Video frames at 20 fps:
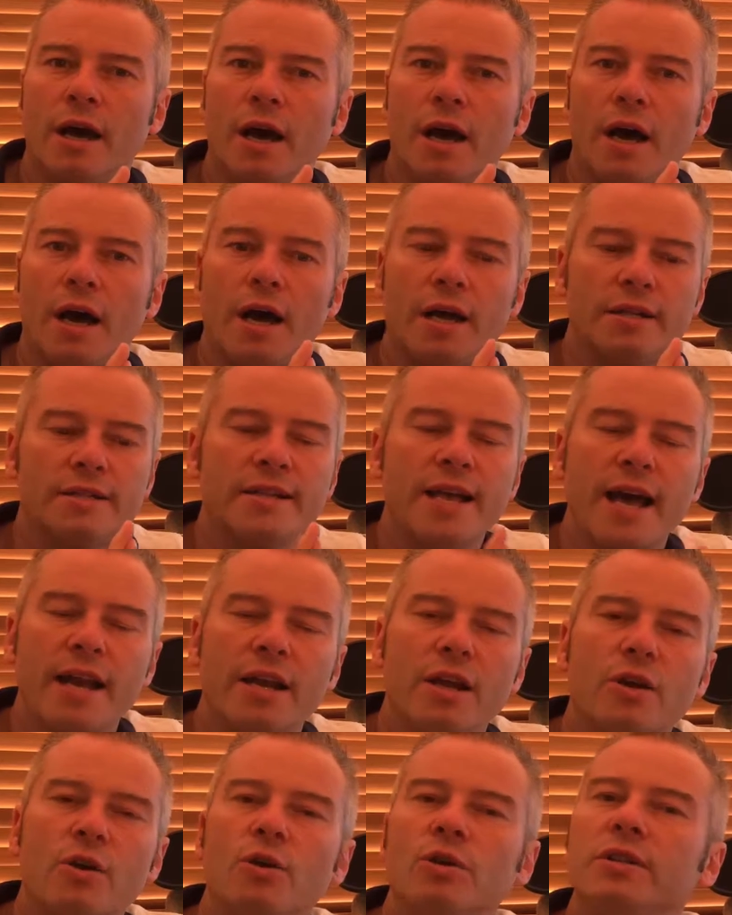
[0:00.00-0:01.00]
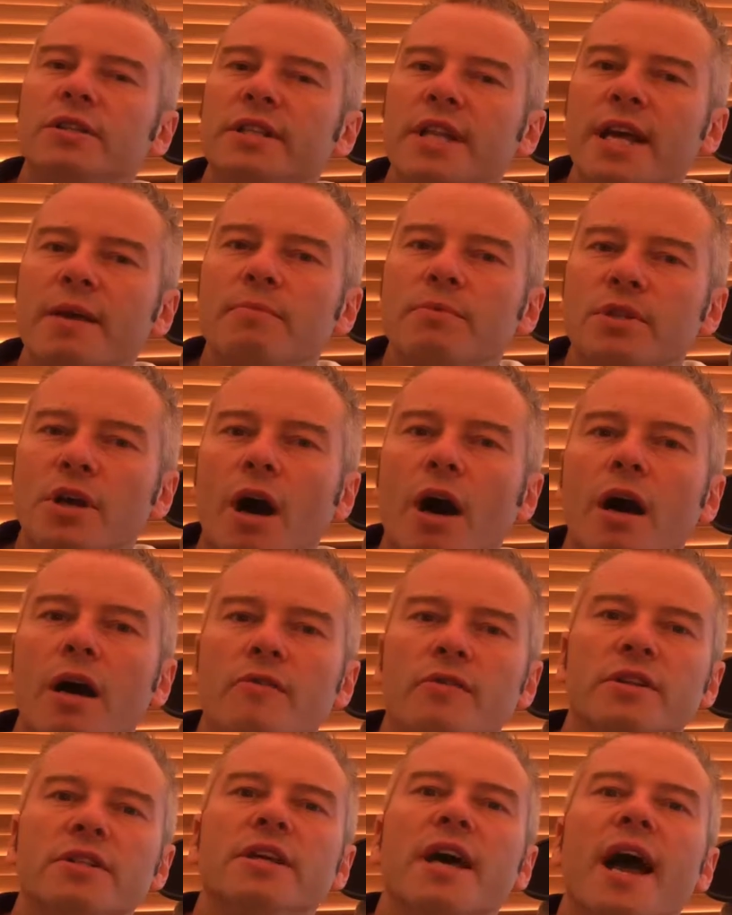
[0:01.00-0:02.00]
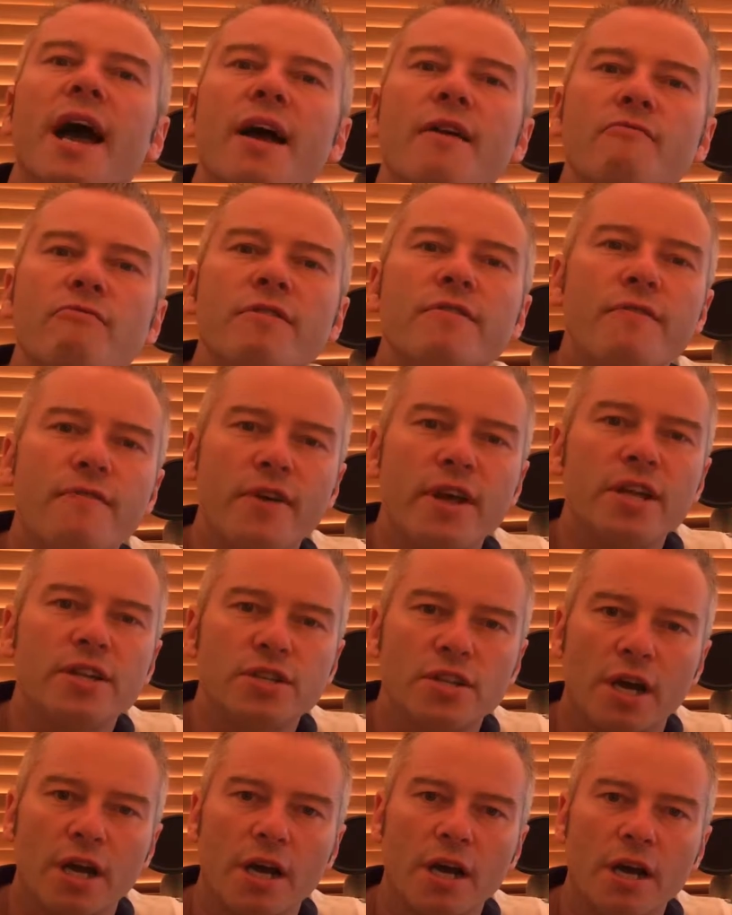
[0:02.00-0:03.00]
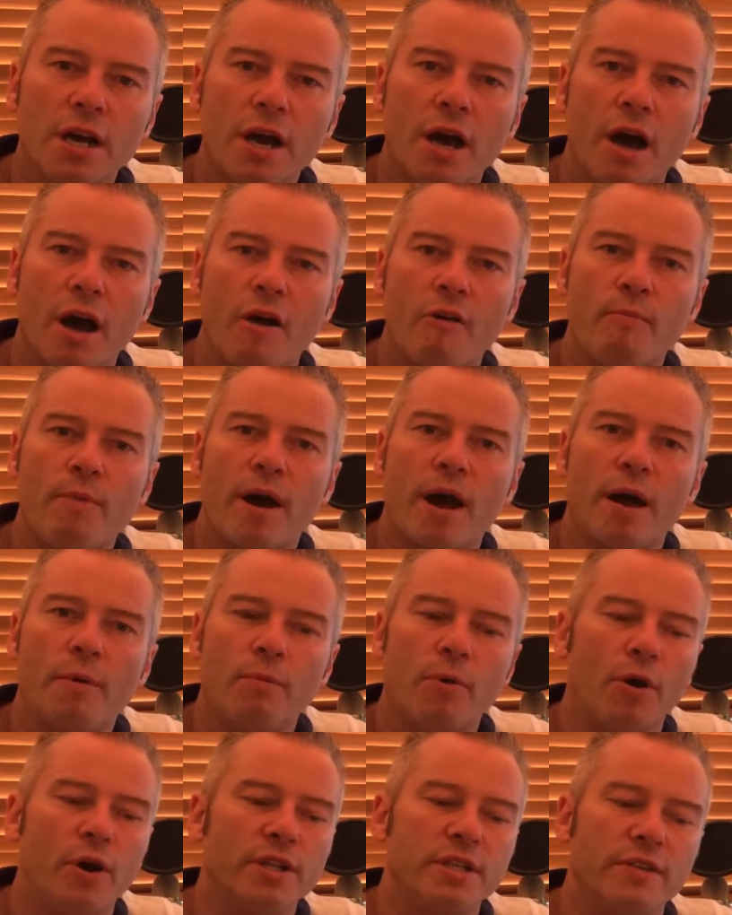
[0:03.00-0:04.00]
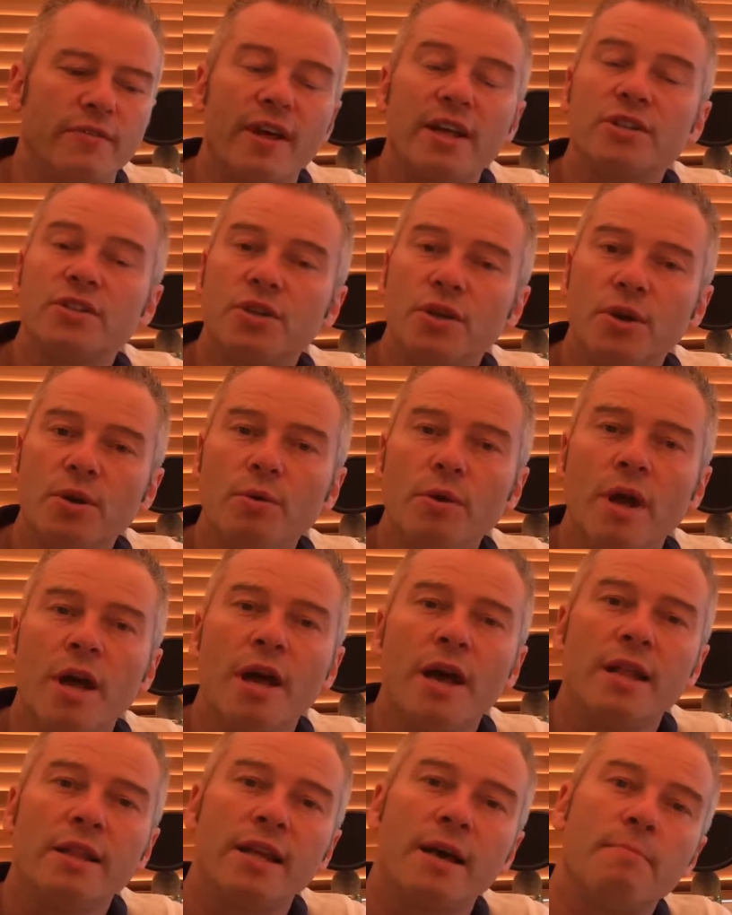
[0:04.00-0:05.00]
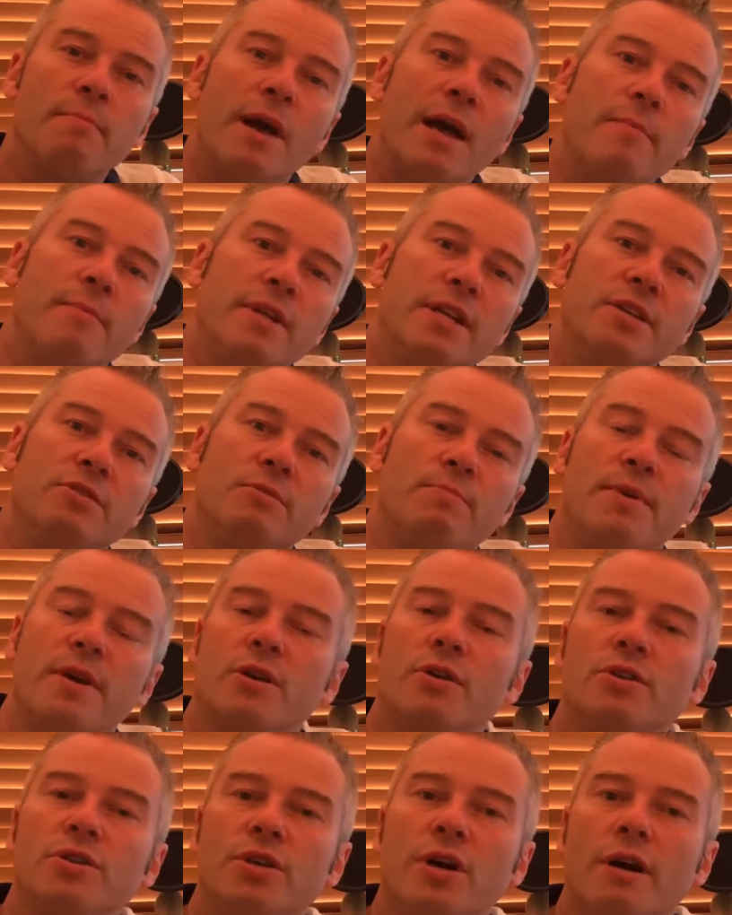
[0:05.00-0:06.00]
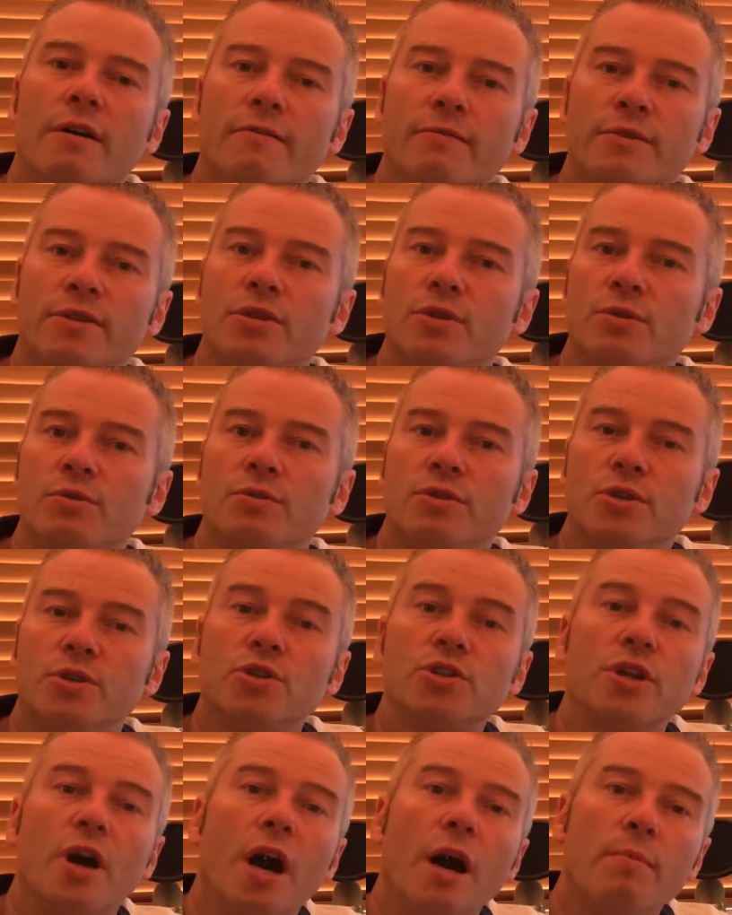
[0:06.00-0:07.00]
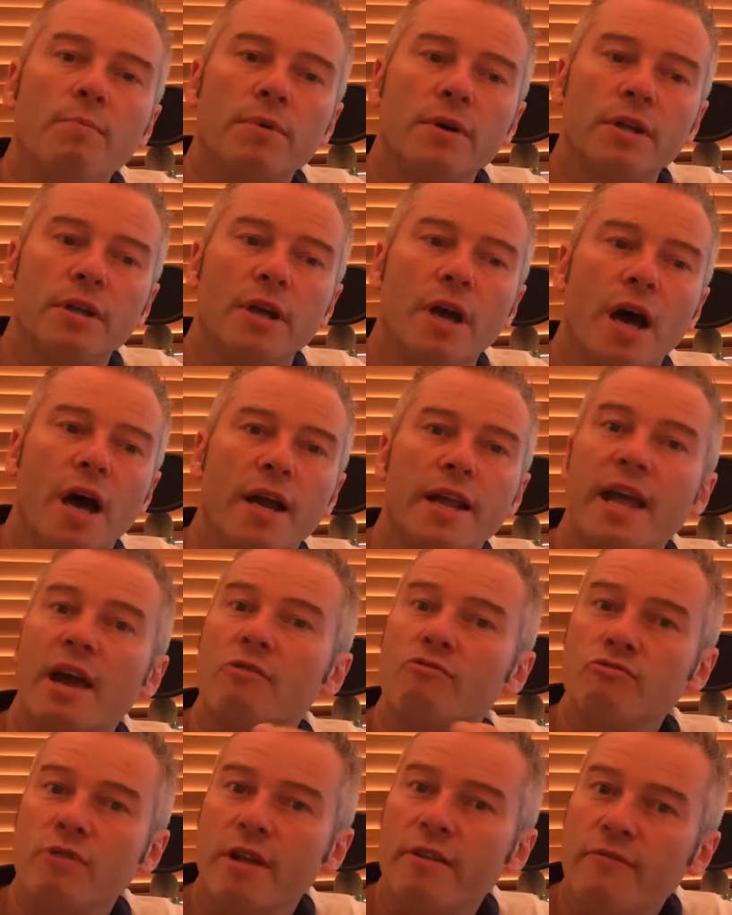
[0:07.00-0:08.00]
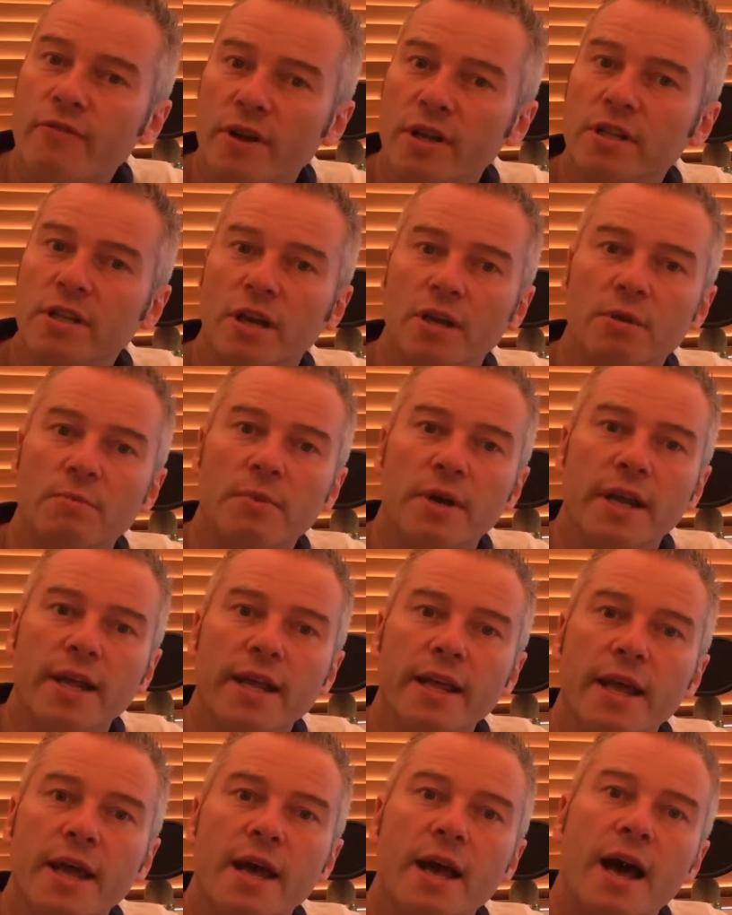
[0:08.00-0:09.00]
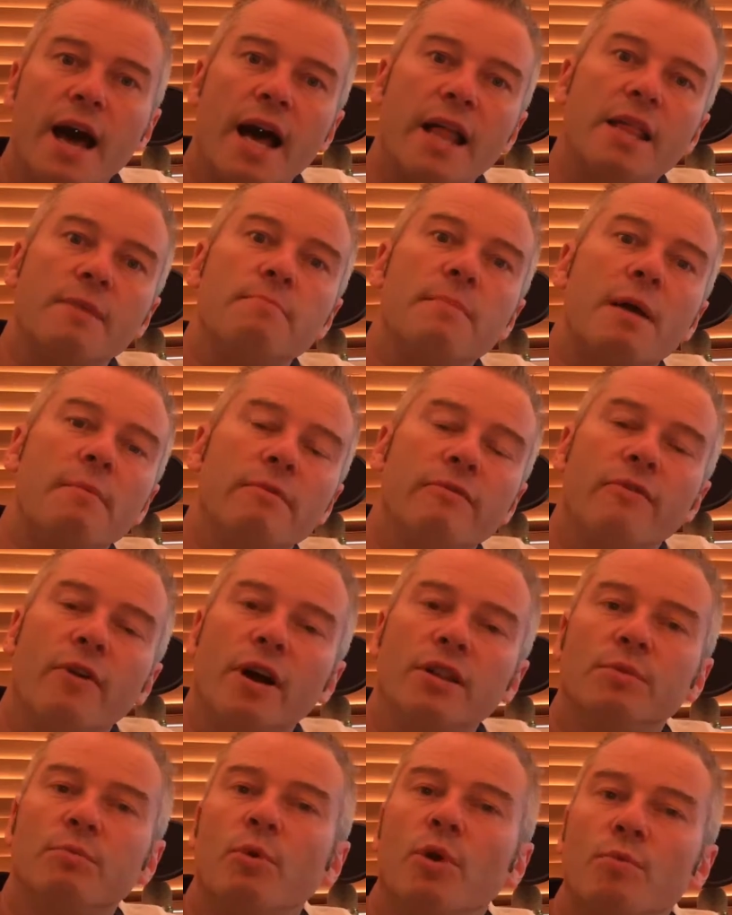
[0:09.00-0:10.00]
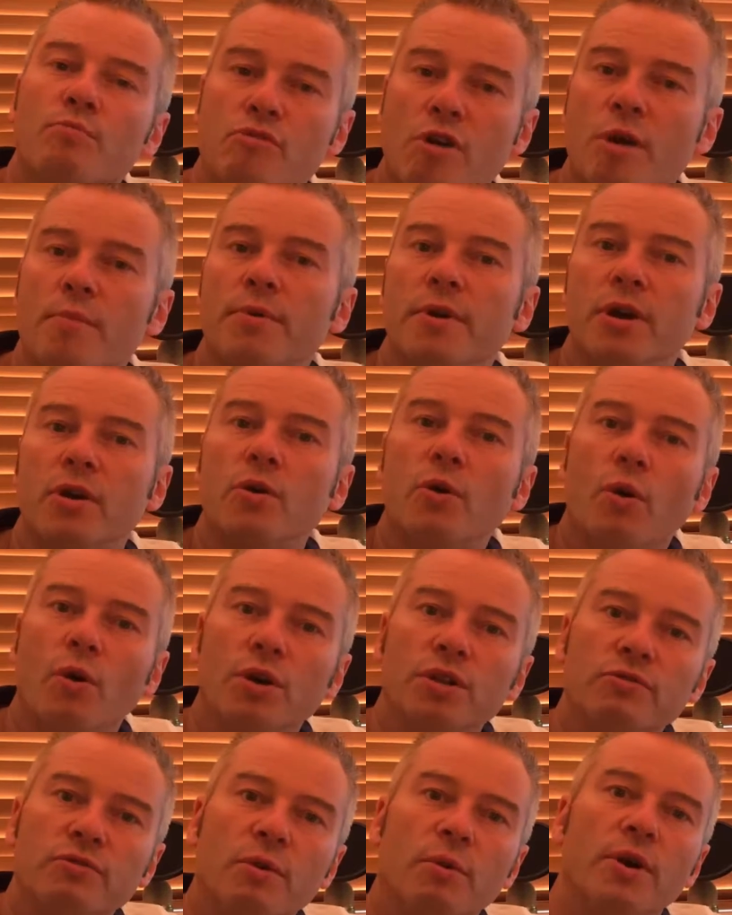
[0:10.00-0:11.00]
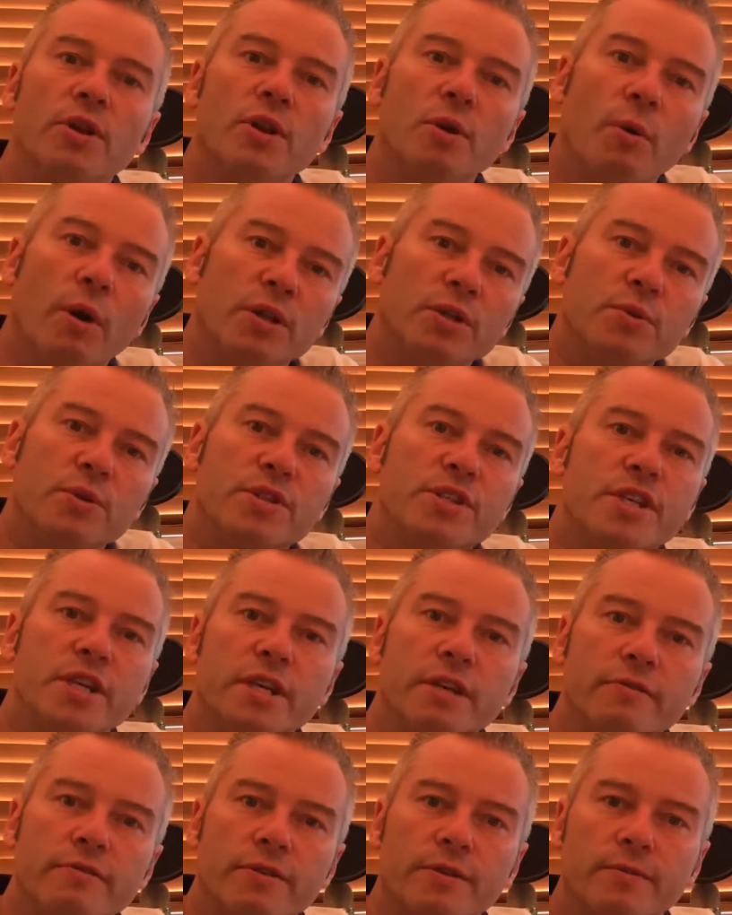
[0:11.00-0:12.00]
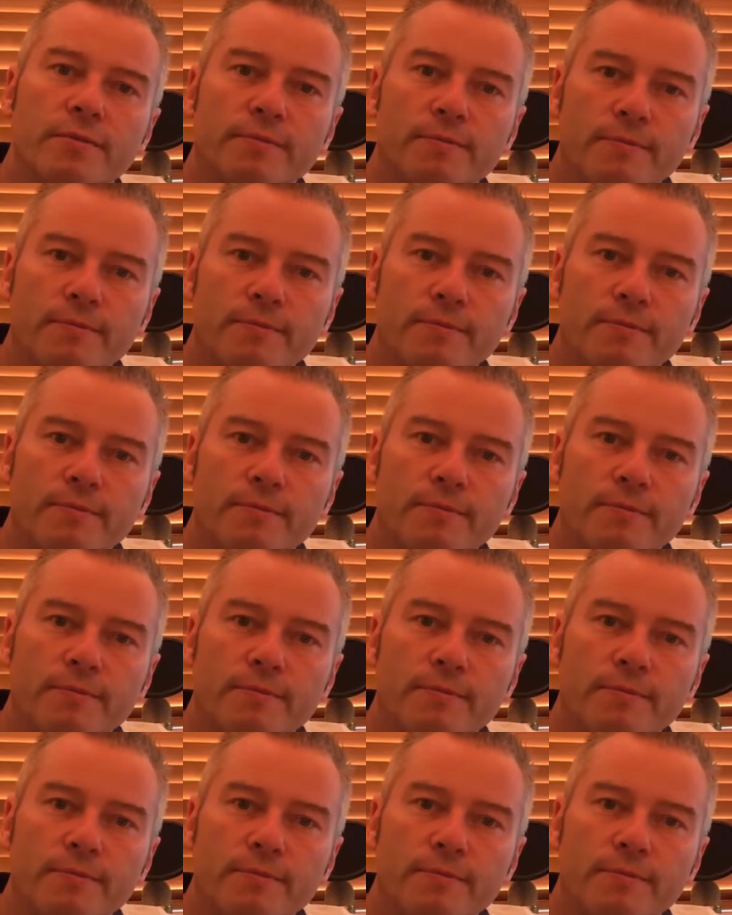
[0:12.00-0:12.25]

technical deep dive into every feature of PowerPoint, if that's you, then maybe this would be a good time to stop, get a refund on your money, and then maybe find a more appropriate course for what you want to achieve.